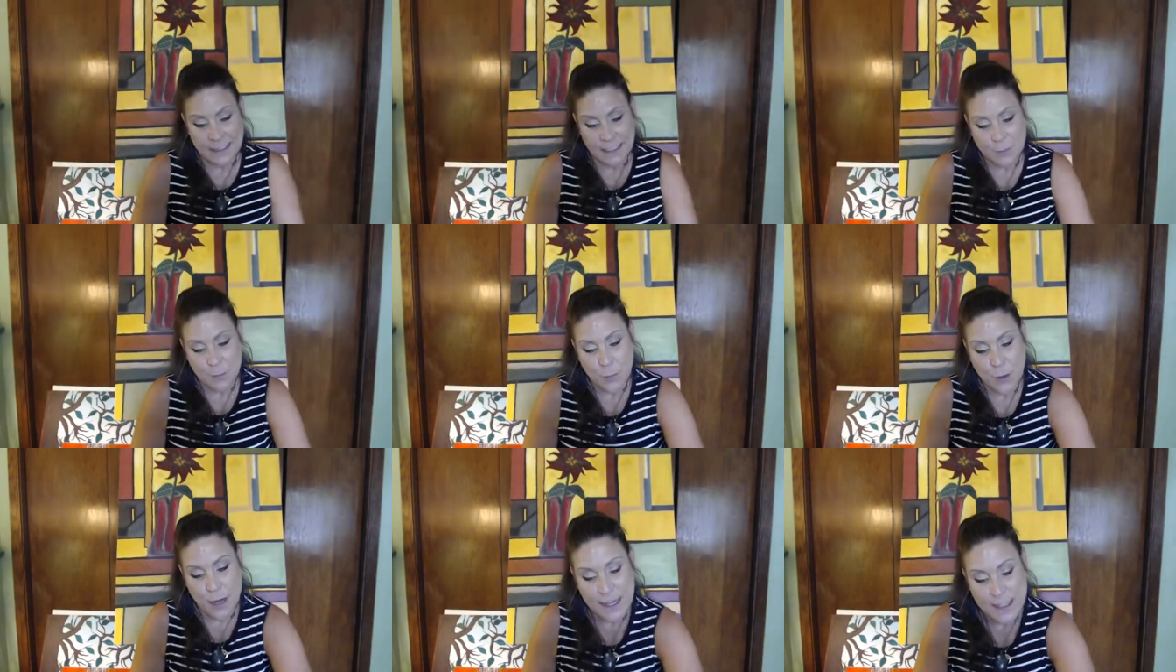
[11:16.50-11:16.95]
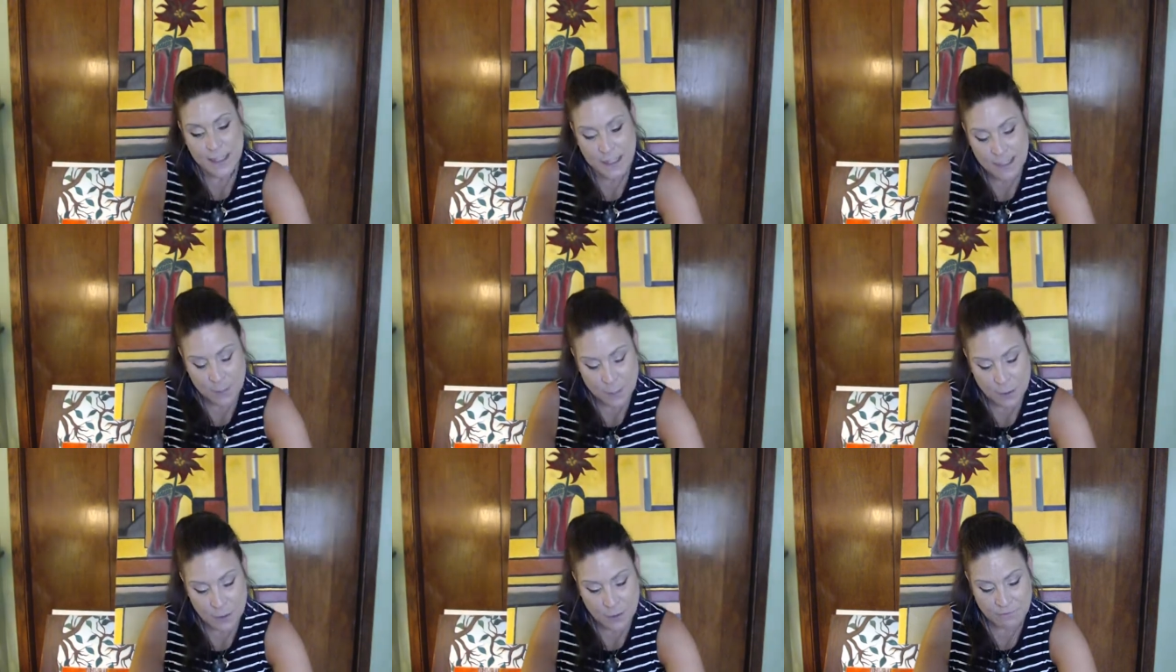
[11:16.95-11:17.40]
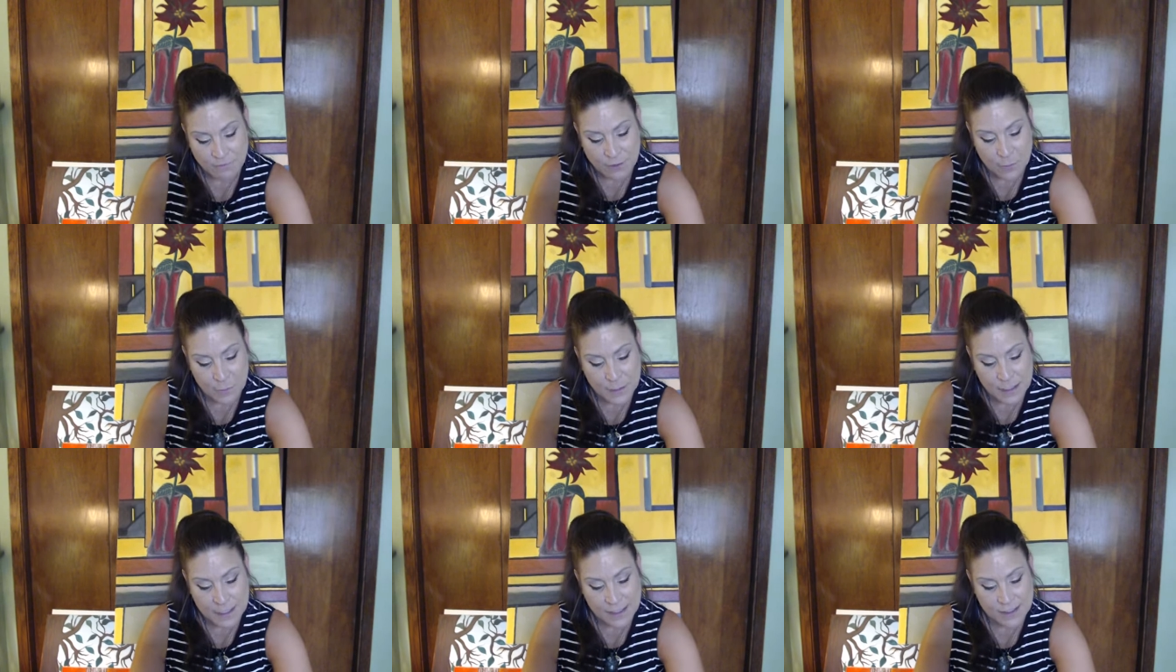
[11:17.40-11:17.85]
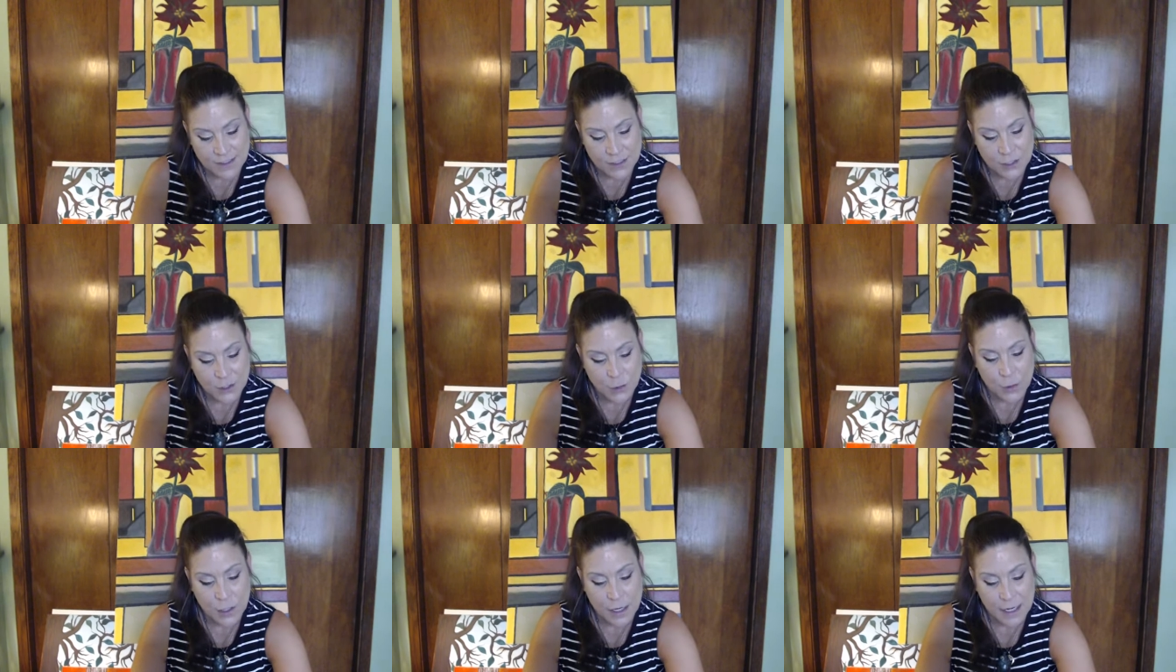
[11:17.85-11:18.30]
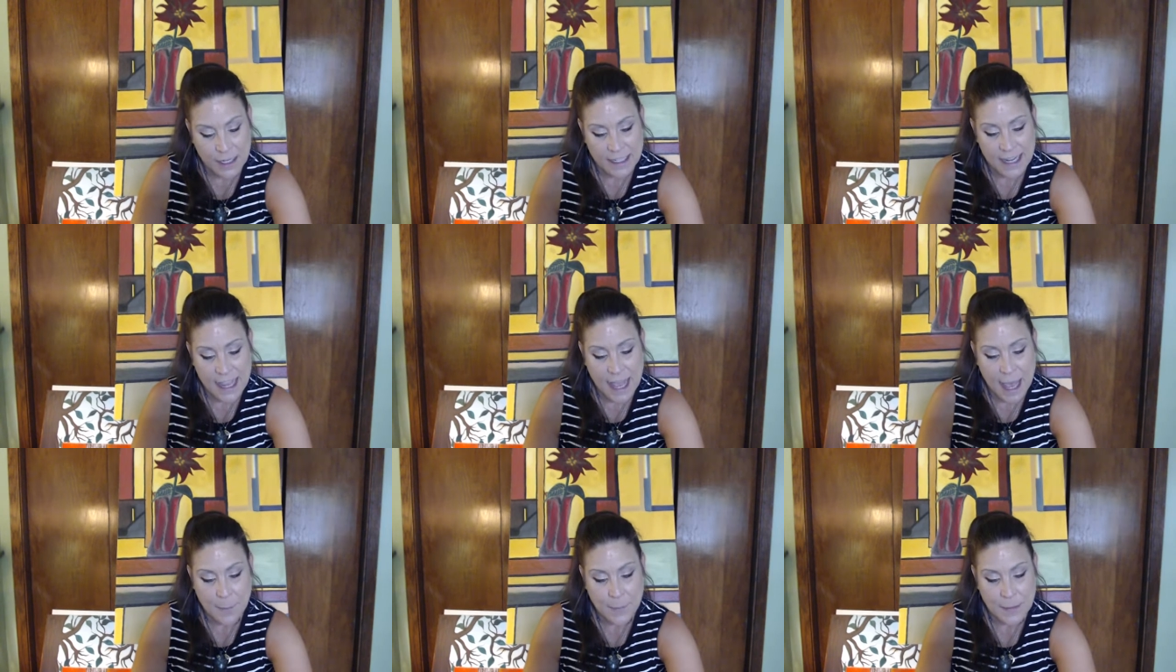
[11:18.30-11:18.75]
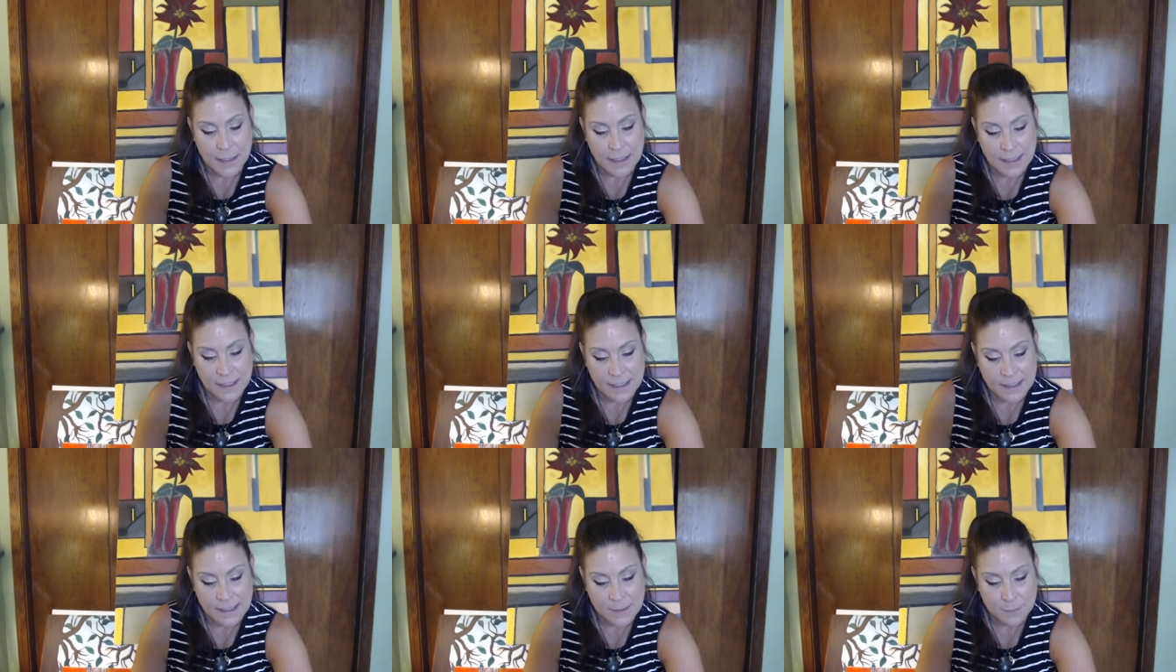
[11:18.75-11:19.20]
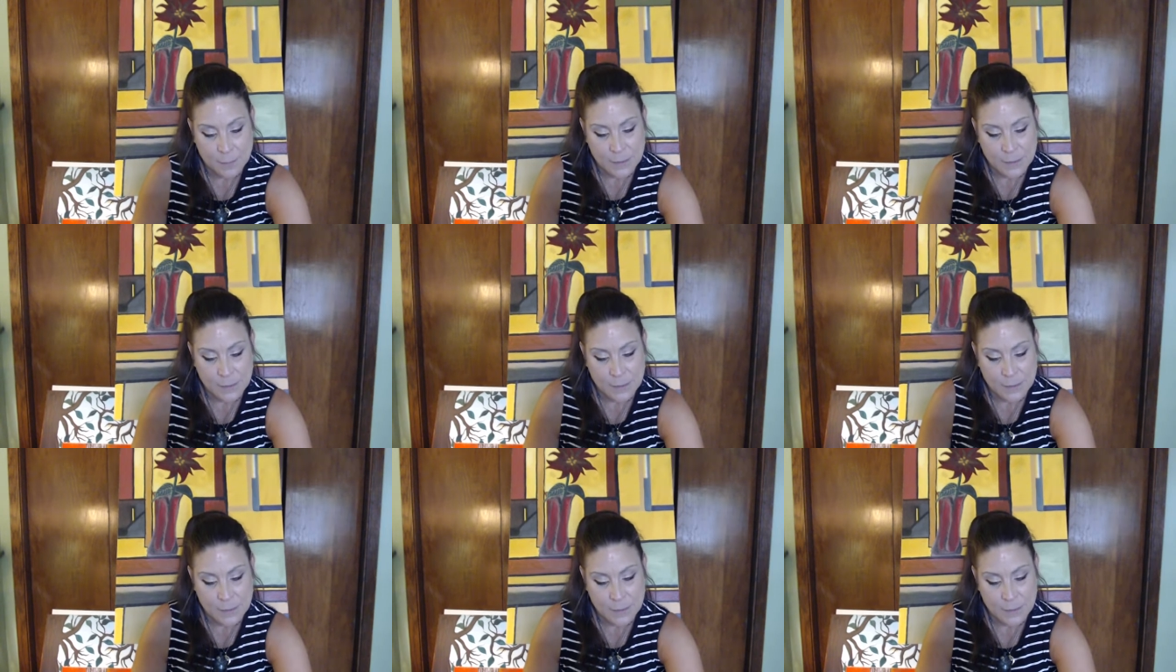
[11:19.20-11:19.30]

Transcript: to pray to Spirit for peace, joy, and happiness.